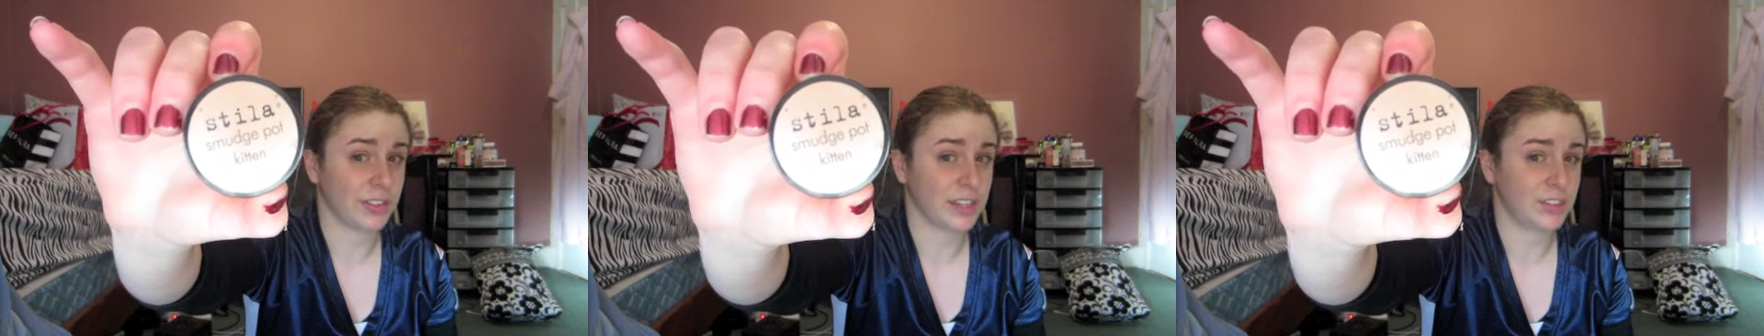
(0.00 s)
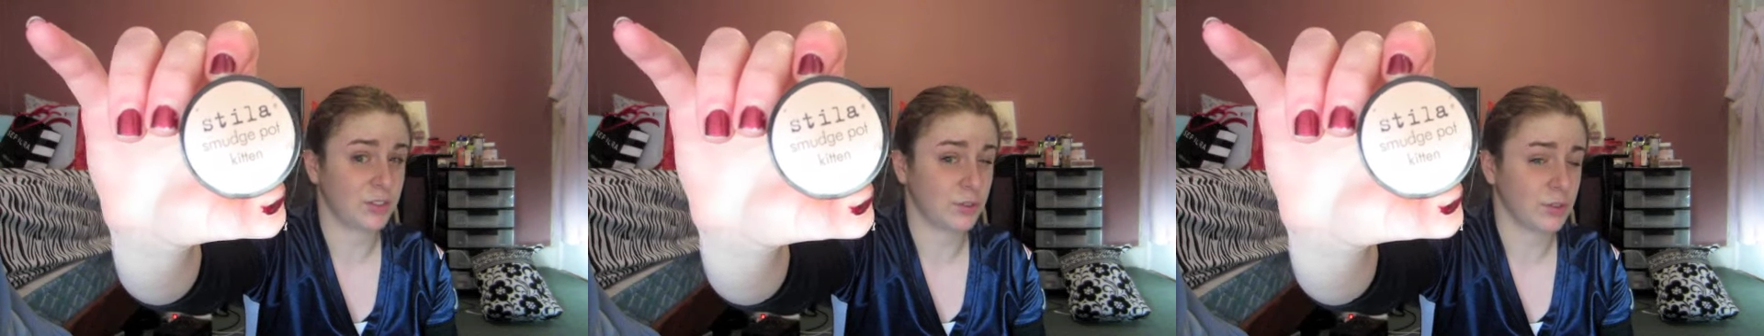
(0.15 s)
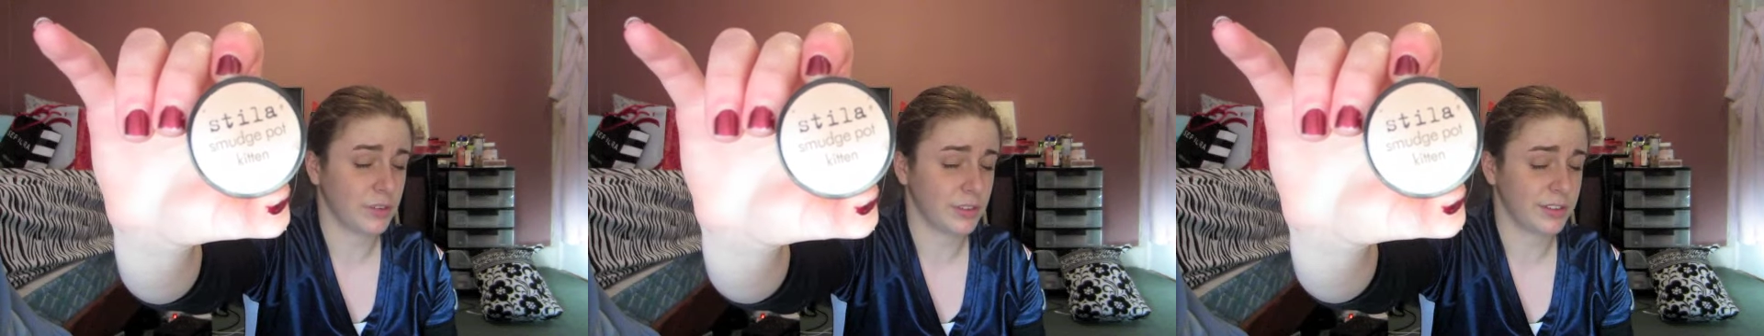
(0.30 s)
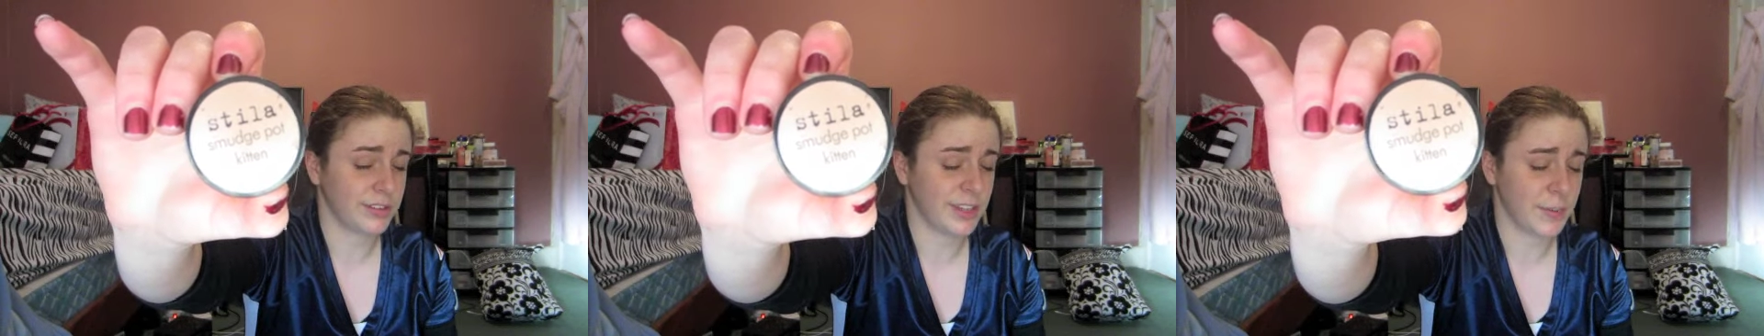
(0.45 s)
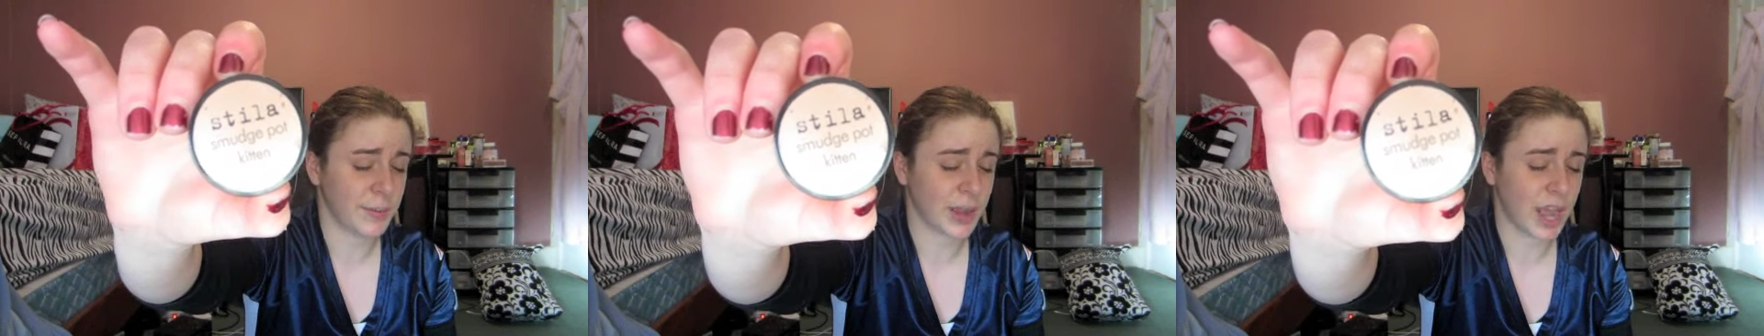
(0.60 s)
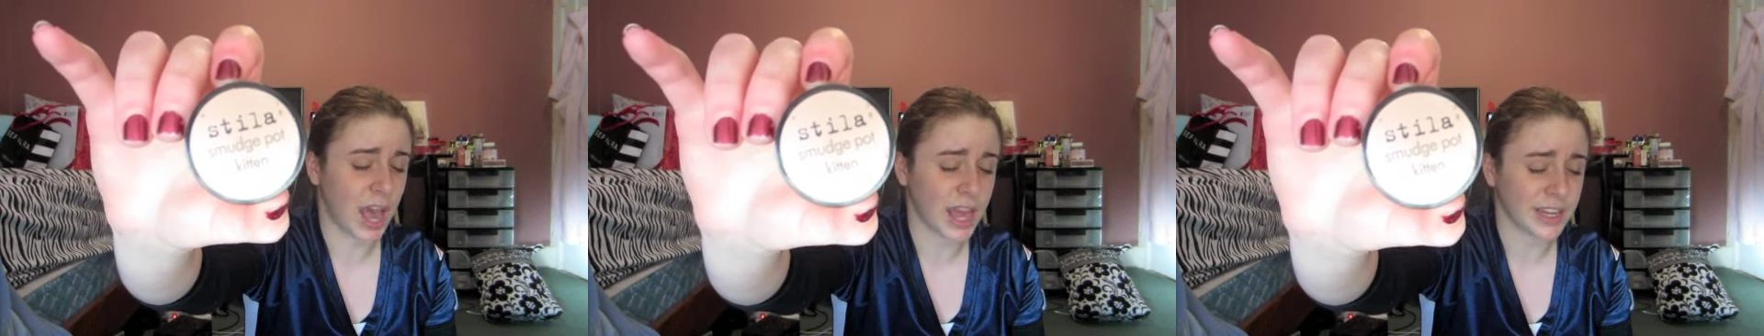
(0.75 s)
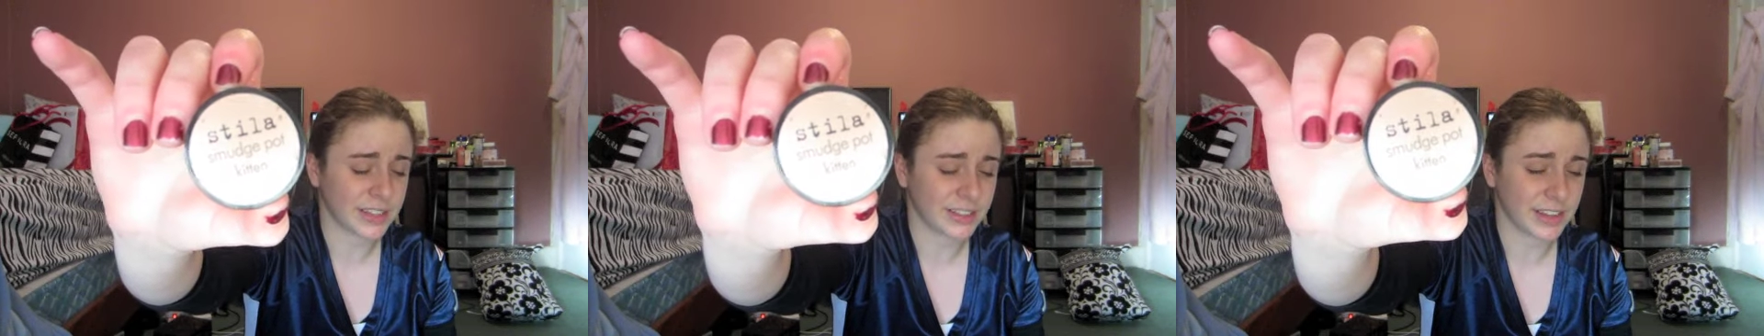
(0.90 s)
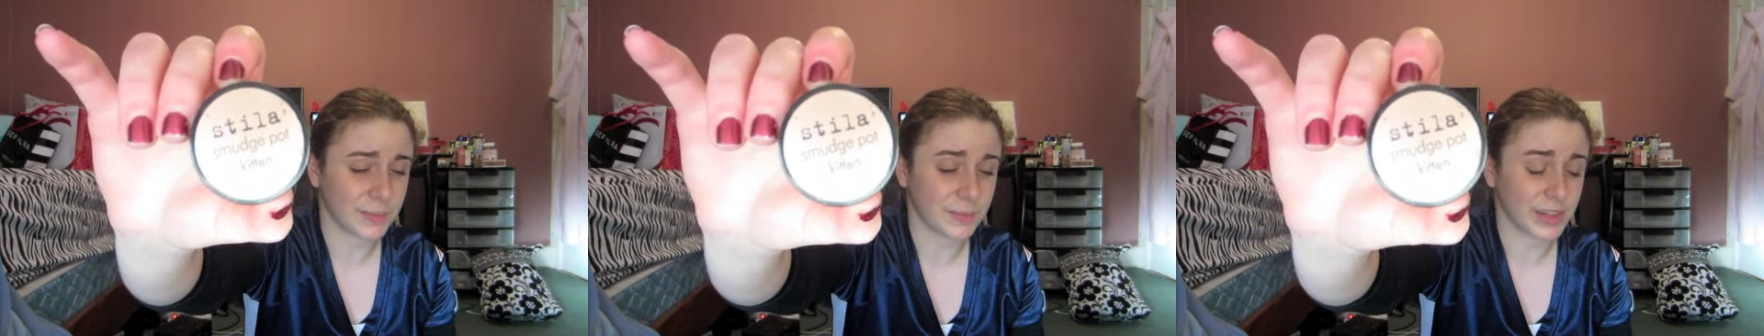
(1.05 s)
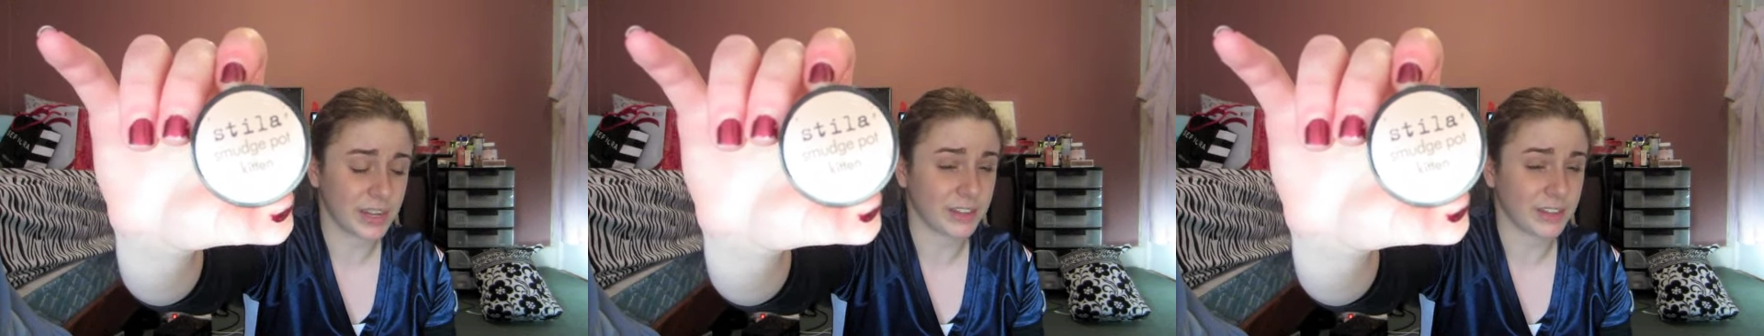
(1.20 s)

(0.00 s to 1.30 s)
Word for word: It's sort of the same concept.